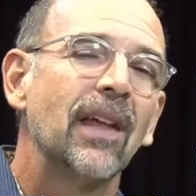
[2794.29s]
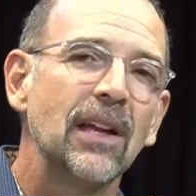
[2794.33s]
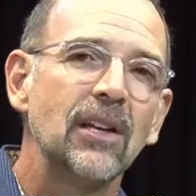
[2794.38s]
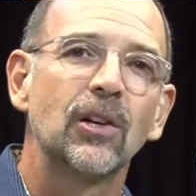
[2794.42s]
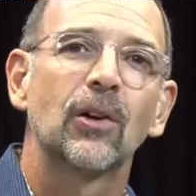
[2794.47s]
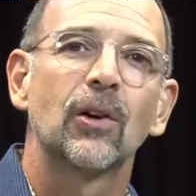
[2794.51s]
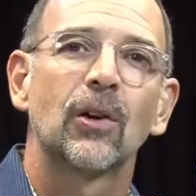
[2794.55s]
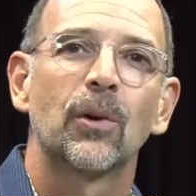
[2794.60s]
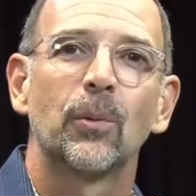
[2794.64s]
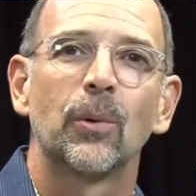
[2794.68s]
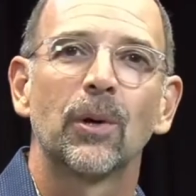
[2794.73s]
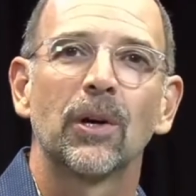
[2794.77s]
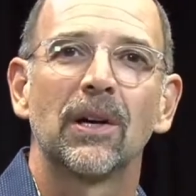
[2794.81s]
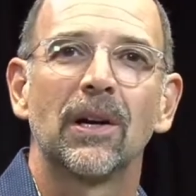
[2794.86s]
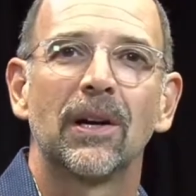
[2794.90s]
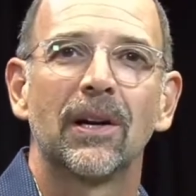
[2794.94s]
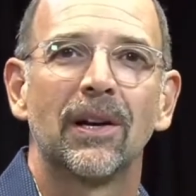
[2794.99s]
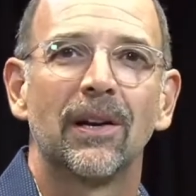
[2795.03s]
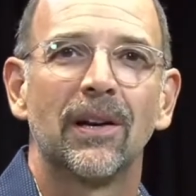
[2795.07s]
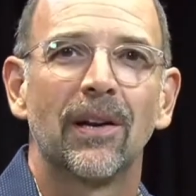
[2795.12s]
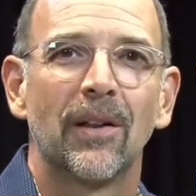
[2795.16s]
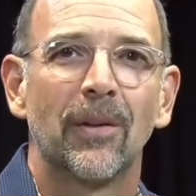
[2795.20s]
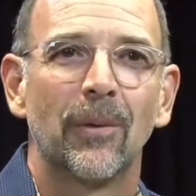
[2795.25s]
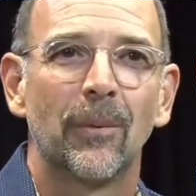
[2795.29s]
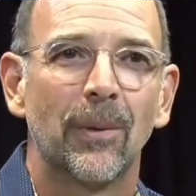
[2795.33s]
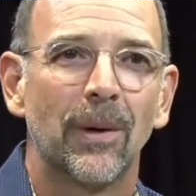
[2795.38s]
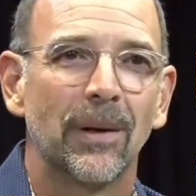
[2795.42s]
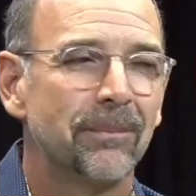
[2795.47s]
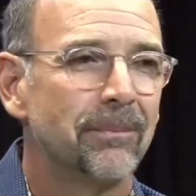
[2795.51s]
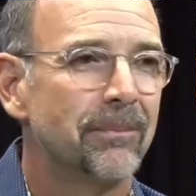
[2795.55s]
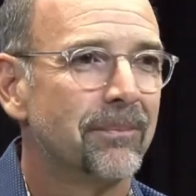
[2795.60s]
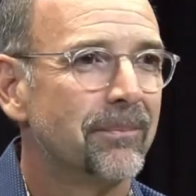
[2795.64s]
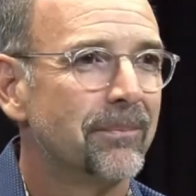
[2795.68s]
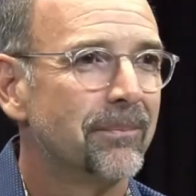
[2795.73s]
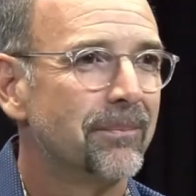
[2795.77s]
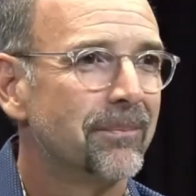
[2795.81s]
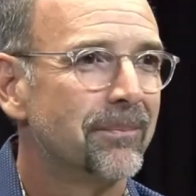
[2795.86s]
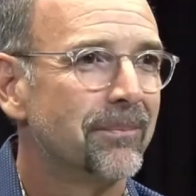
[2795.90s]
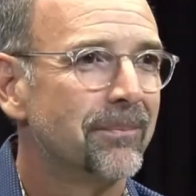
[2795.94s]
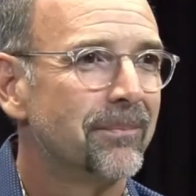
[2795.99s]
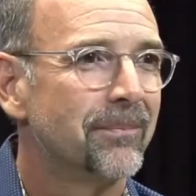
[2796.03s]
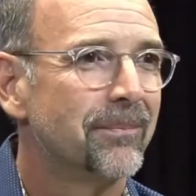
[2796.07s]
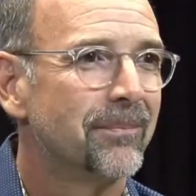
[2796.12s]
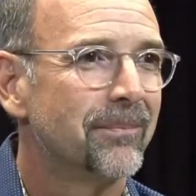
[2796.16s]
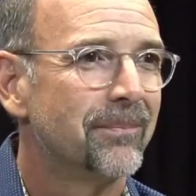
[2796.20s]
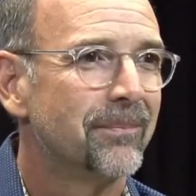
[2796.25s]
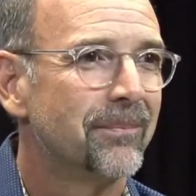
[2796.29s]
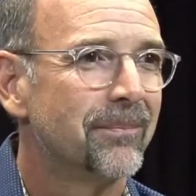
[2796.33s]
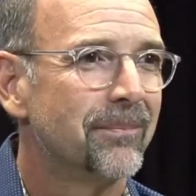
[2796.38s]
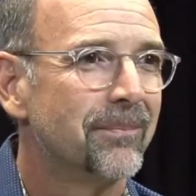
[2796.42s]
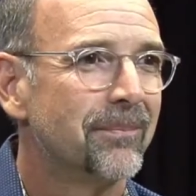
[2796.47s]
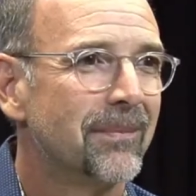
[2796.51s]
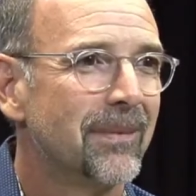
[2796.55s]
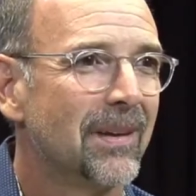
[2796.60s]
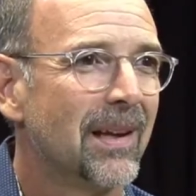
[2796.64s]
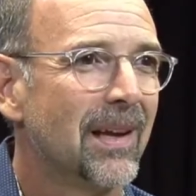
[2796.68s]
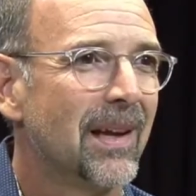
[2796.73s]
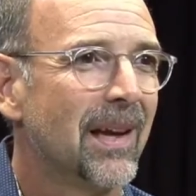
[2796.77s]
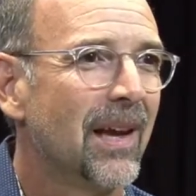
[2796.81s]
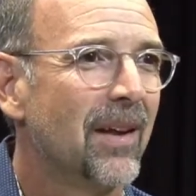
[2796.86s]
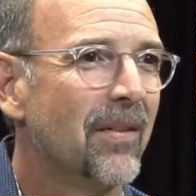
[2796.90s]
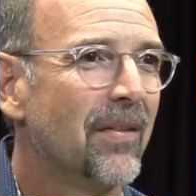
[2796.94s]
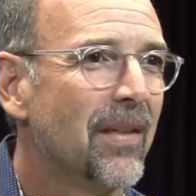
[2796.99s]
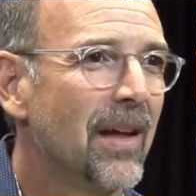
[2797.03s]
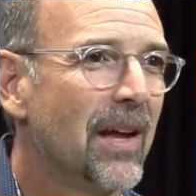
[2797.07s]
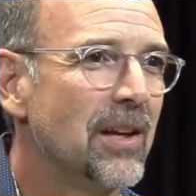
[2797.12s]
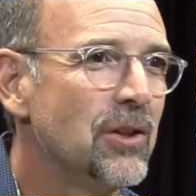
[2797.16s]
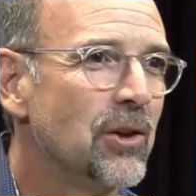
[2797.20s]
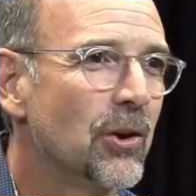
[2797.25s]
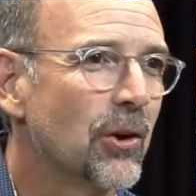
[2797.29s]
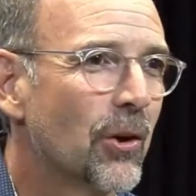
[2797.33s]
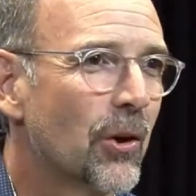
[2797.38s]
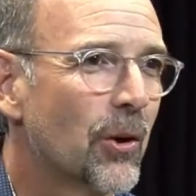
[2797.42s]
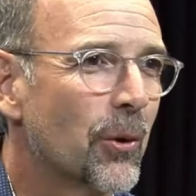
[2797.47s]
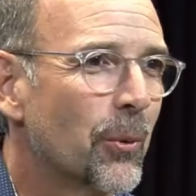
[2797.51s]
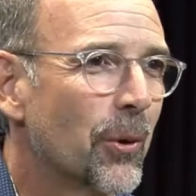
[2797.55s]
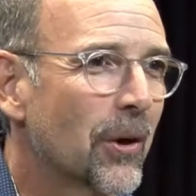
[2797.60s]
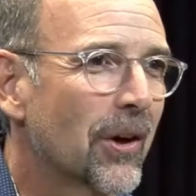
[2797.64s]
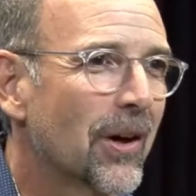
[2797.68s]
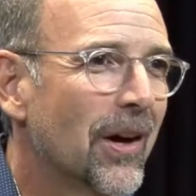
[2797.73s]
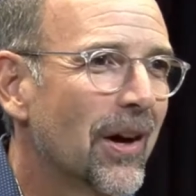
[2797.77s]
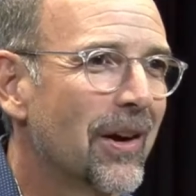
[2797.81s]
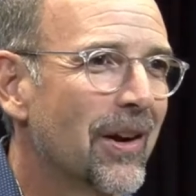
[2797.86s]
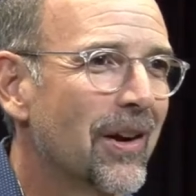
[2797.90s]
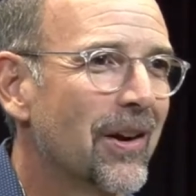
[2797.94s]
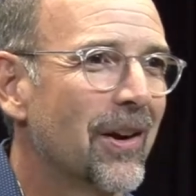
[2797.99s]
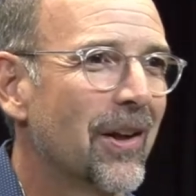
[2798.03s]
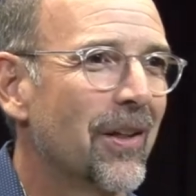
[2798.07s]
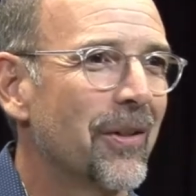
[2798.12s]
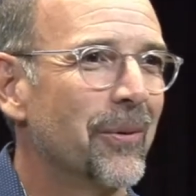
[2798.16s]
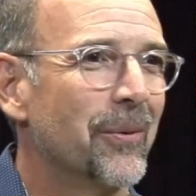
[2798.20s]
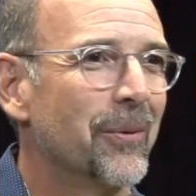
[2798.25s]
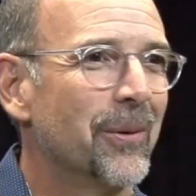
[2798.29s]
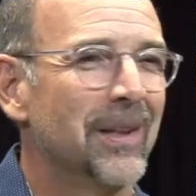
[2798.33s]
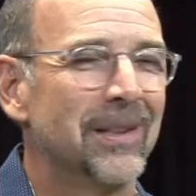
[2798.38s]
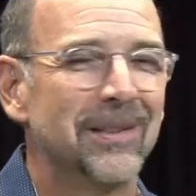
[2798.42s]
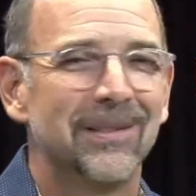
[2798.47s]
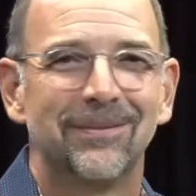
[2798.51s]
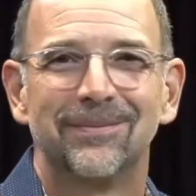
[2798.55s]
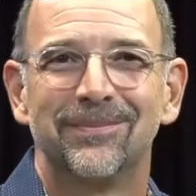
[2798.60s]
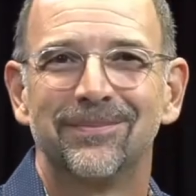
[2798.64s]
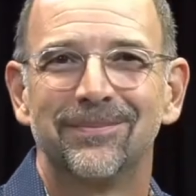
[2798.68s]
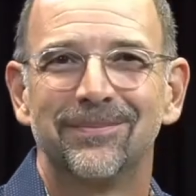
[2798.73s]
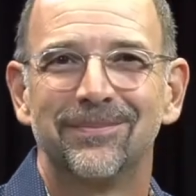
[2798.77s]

Then you go to work on another one and then you go to work on another one.